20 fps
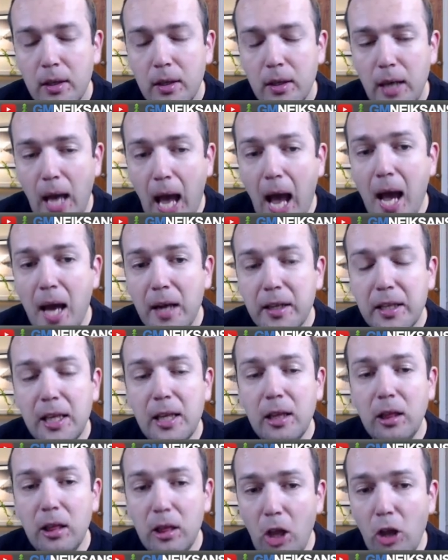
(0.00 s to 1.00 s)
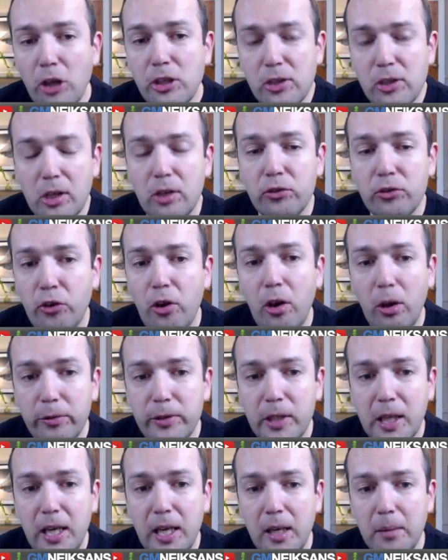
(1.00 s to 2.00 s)
and he lost the control of the
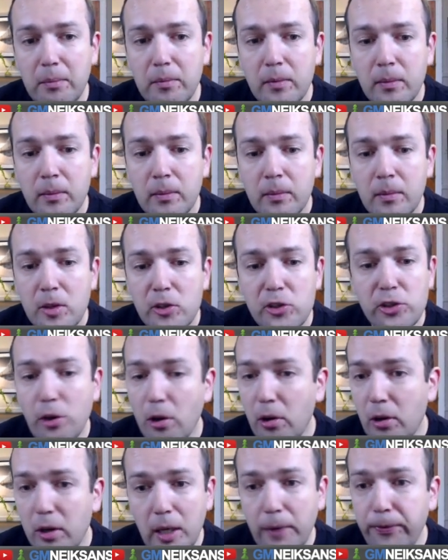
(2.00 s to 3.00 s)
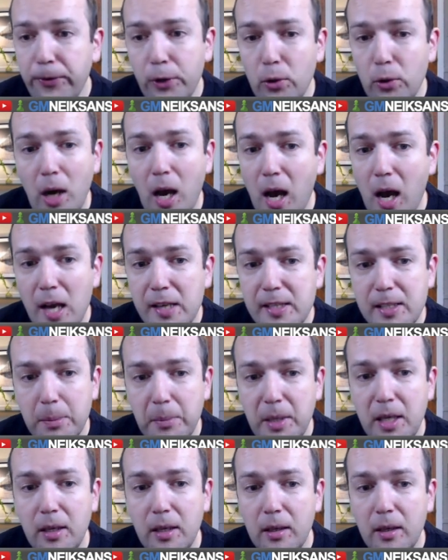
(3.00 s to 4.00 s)
game. So if you ask
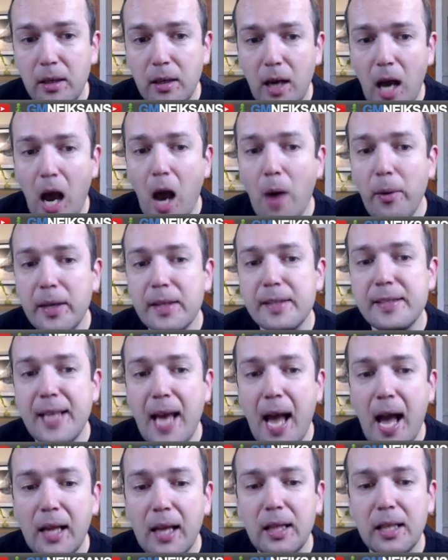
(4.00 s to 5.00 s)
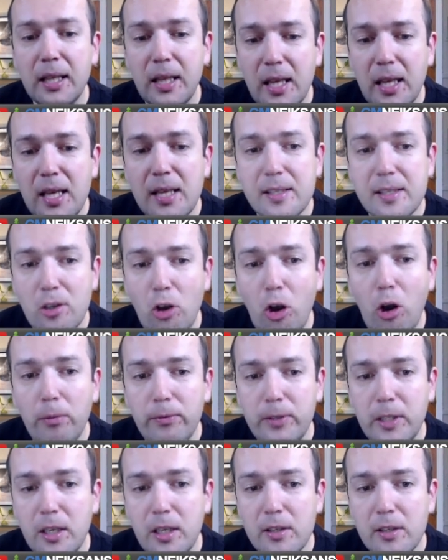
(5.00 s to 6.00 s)
me how exactly is
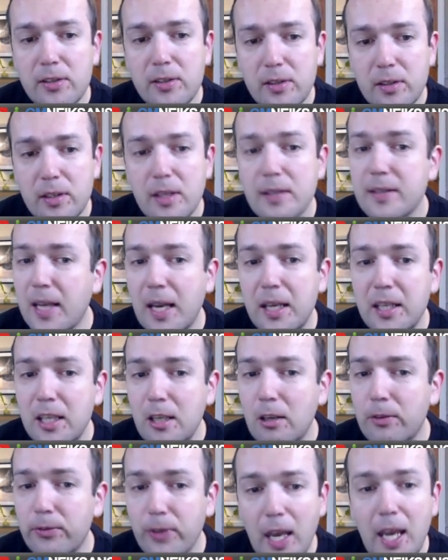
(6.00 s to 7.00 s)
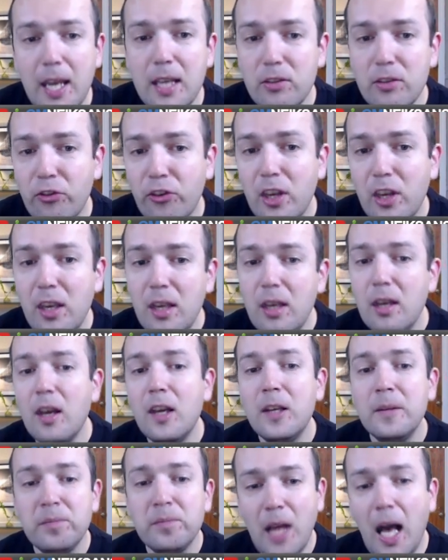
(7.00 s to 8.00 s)
obvious this idea of a3,
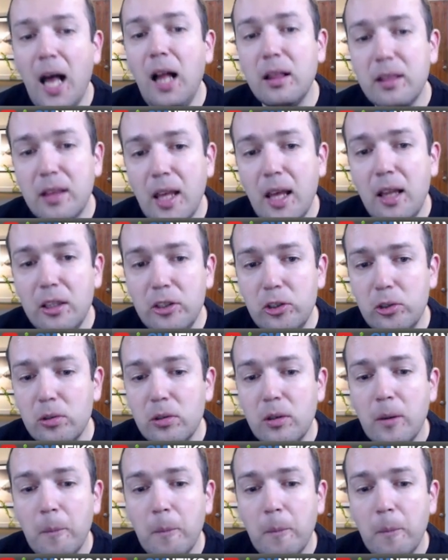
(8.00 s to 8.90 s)
I'll tell you,